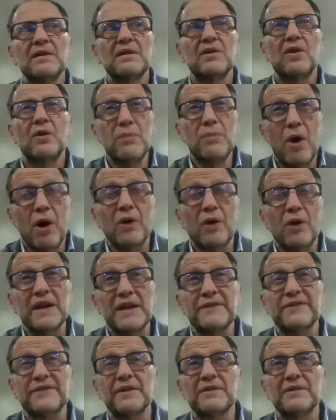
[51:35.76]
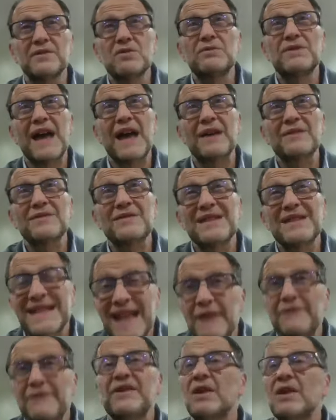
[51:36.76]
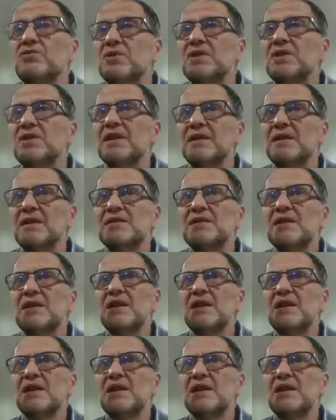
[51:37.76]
or more even, 2,700 years,